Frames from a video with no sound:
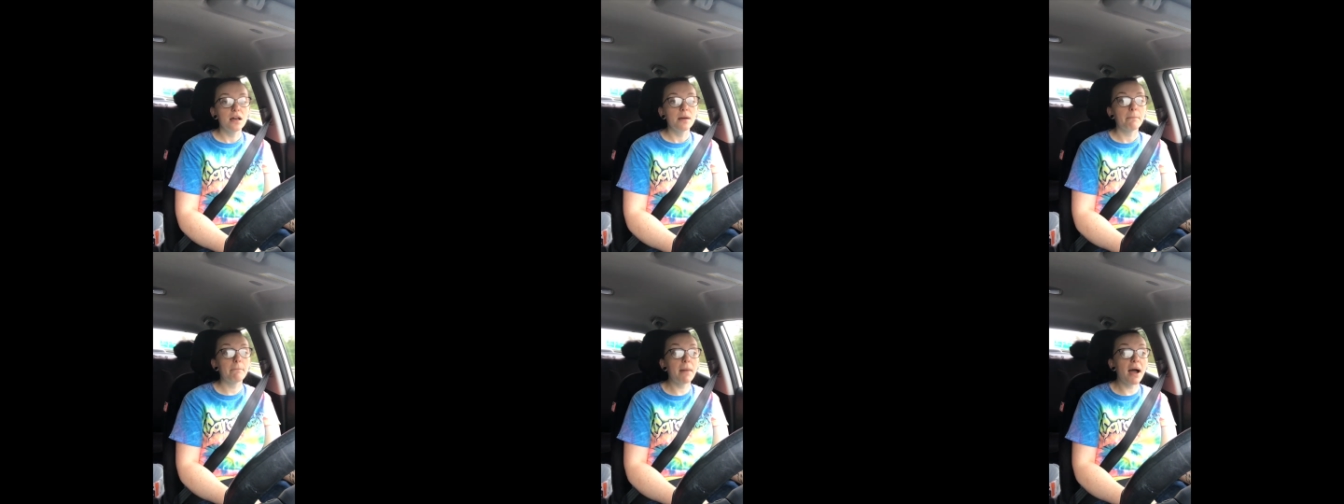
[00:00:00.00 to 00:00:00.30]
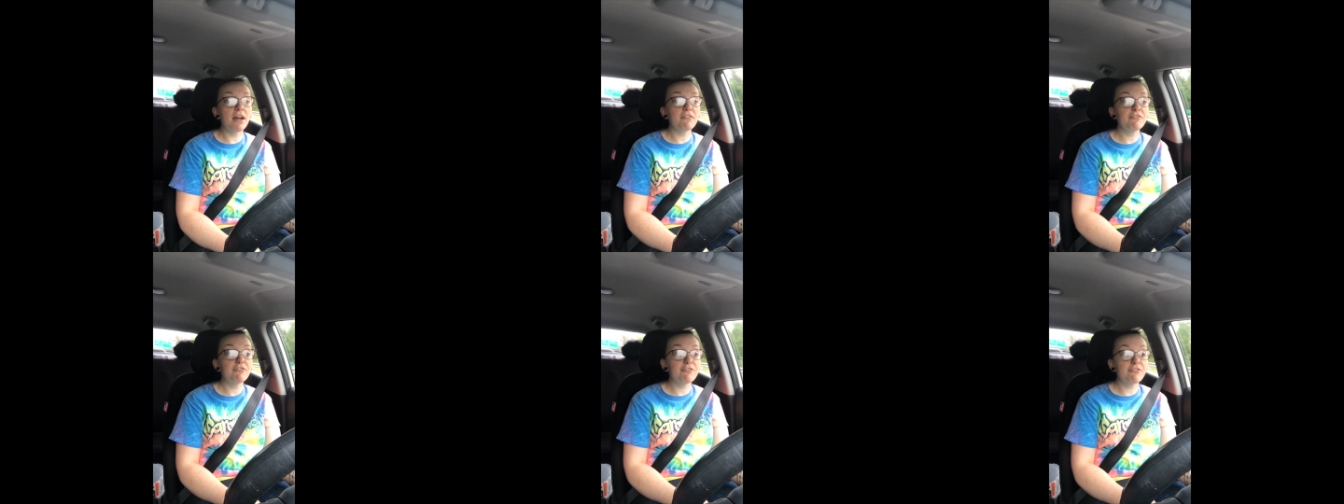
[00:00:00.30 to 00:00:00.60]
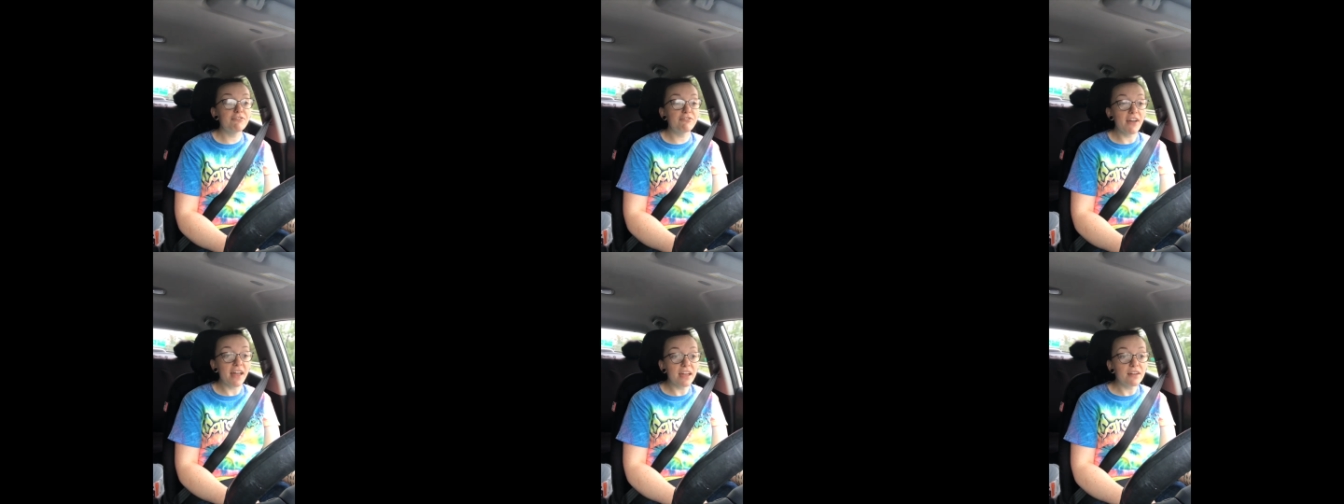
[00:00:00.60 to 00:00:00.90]
My
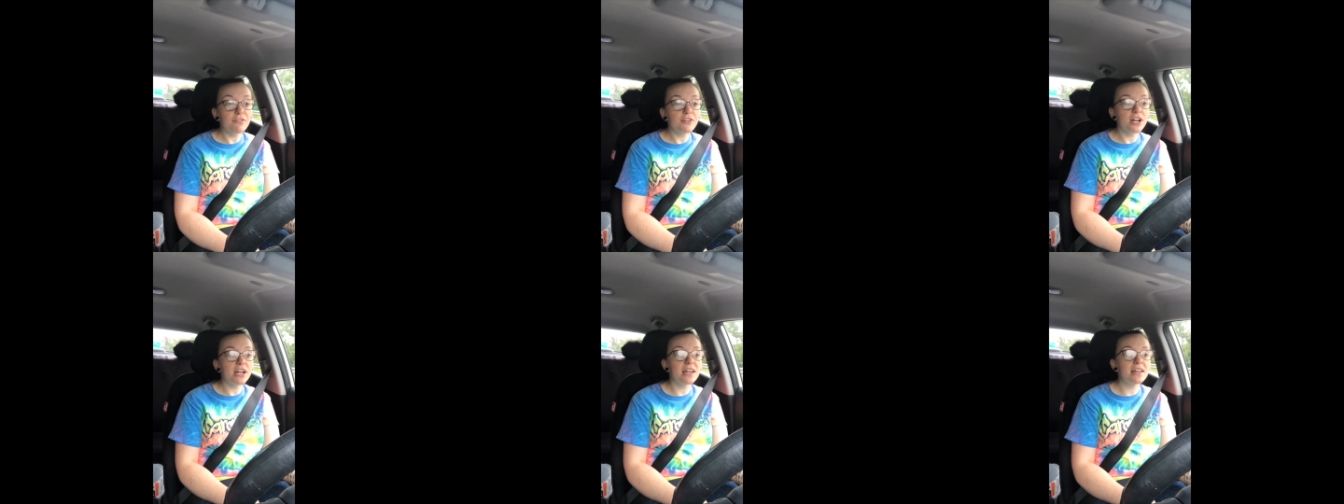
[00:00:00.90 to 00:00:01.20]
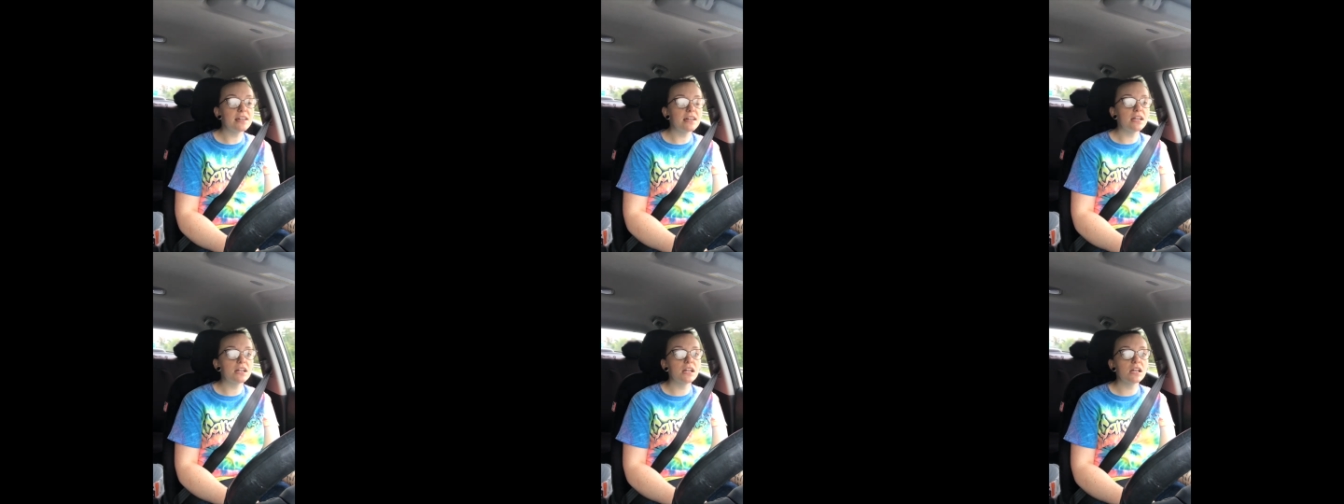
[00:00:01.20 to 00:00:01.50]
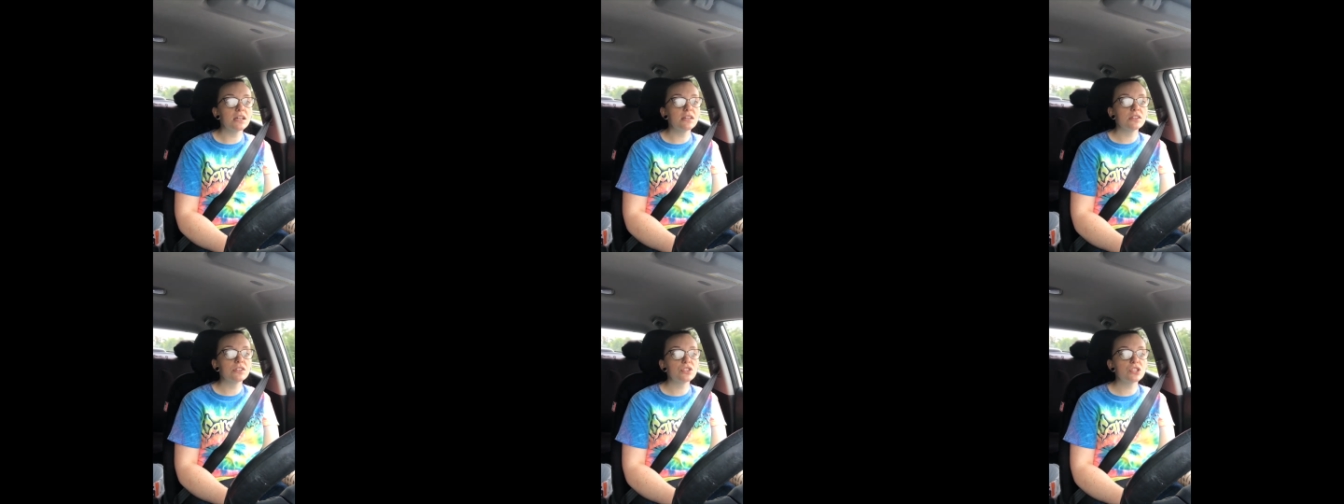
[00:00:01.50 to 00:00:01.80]
favorite
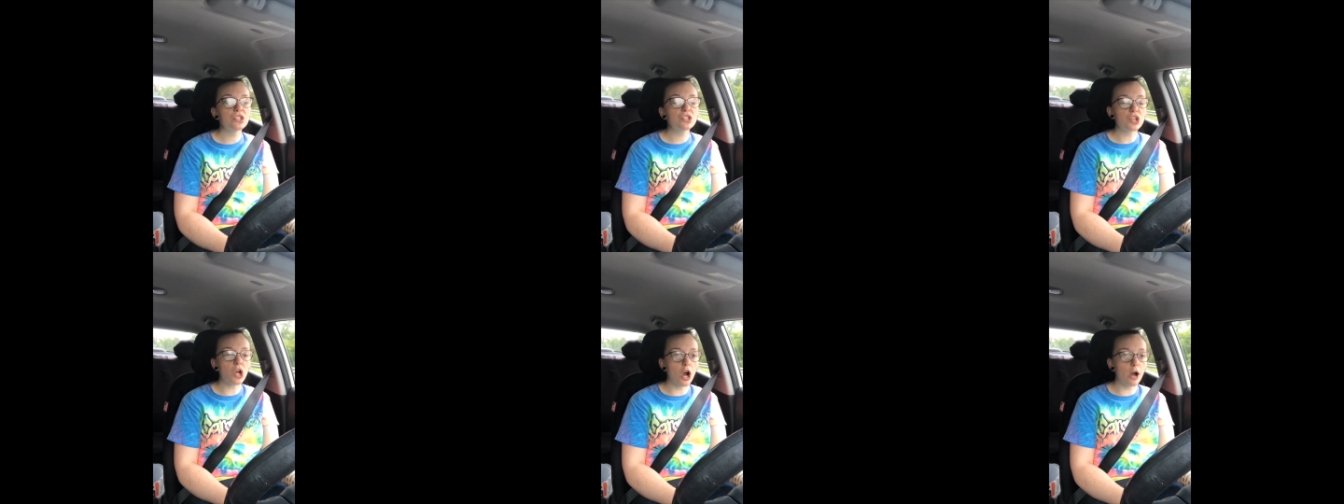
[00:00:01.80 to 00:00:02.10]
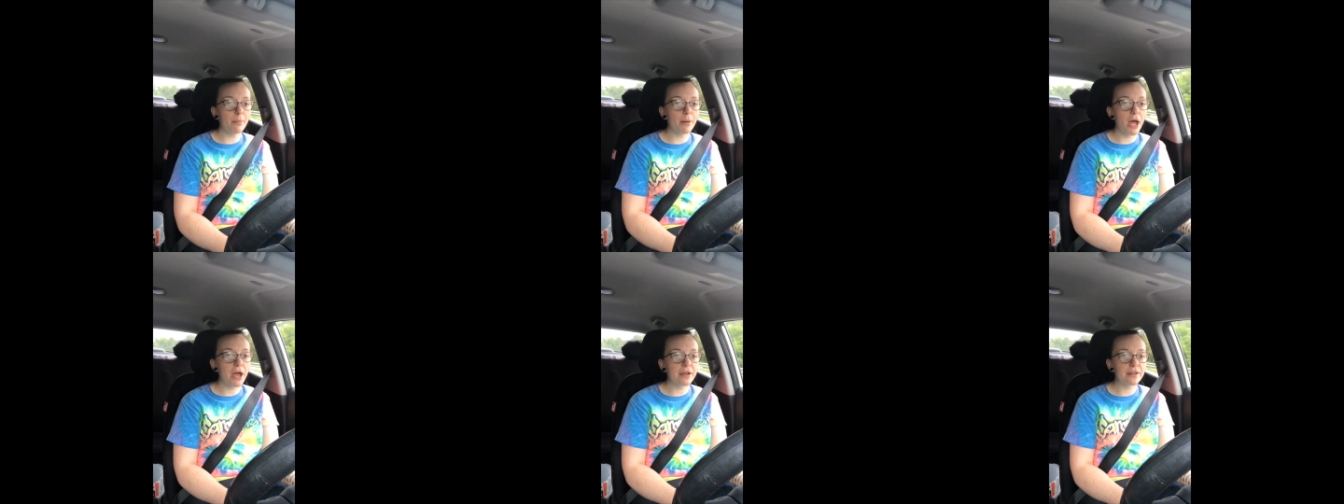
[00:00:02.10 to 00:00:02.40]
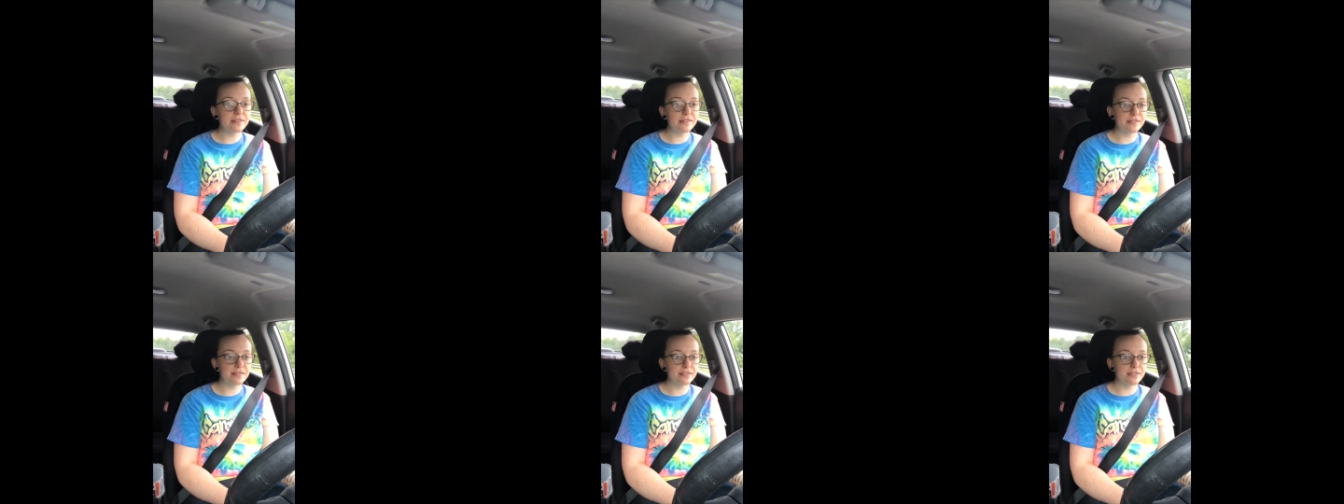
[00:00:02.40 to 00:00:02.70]

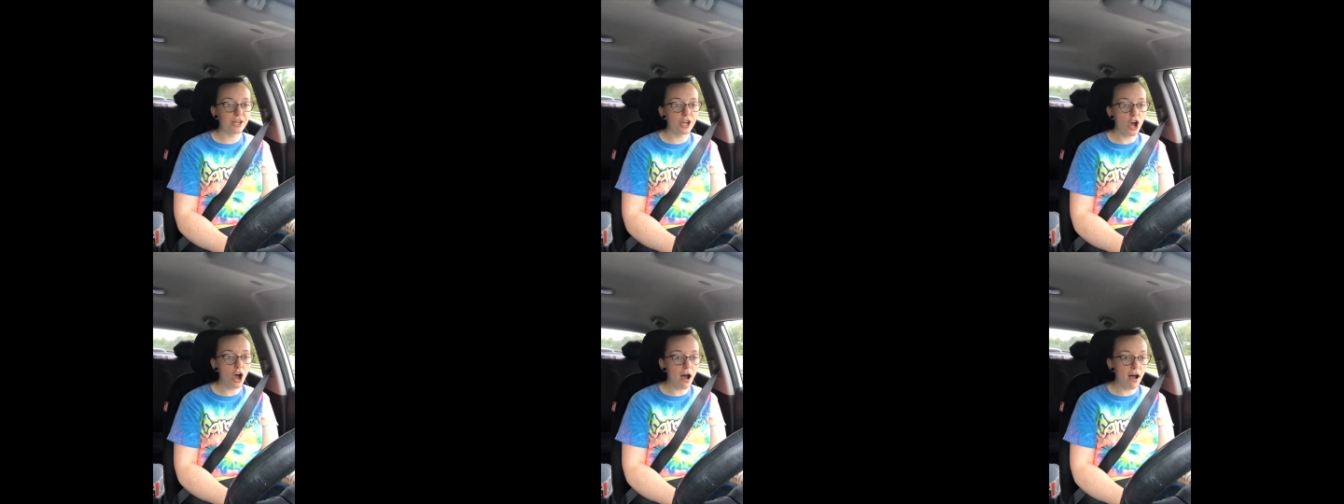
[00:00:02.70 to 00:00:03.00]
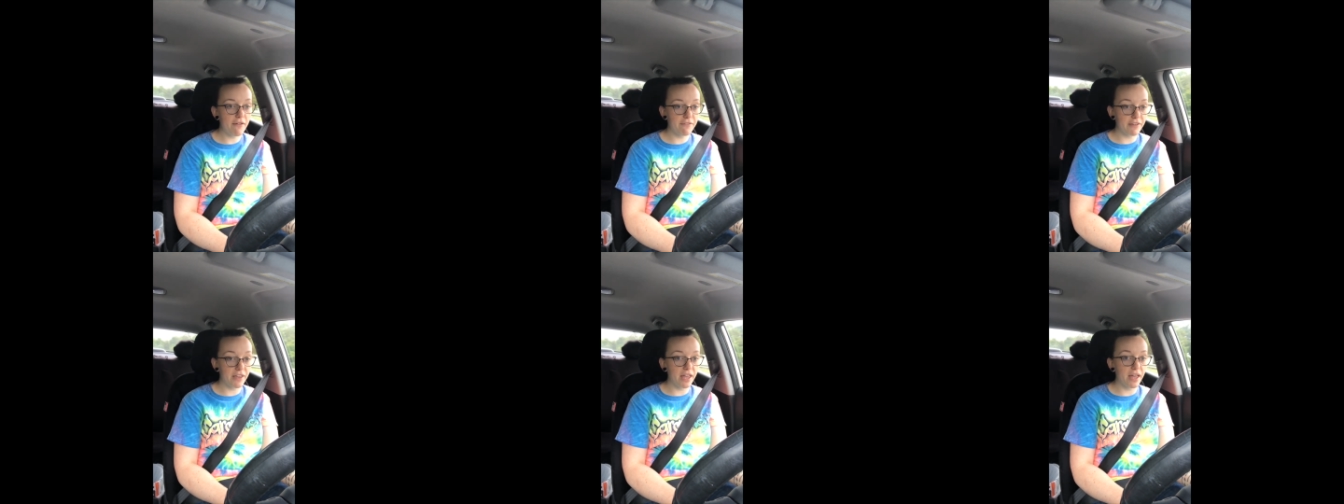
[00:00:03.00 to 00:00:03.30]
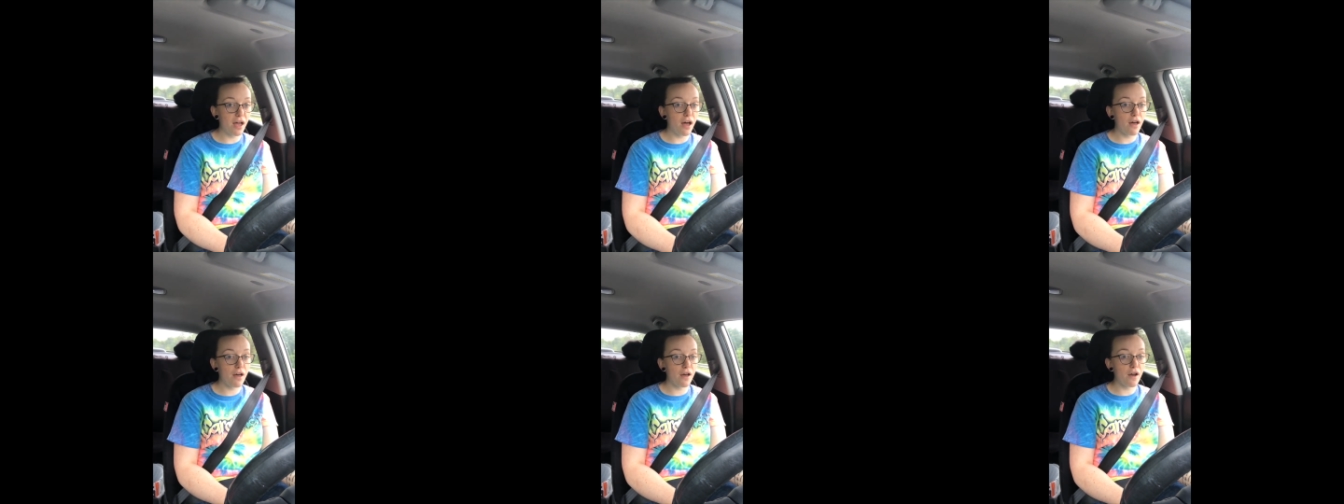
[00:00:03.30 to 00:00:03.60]
Starbucks coffee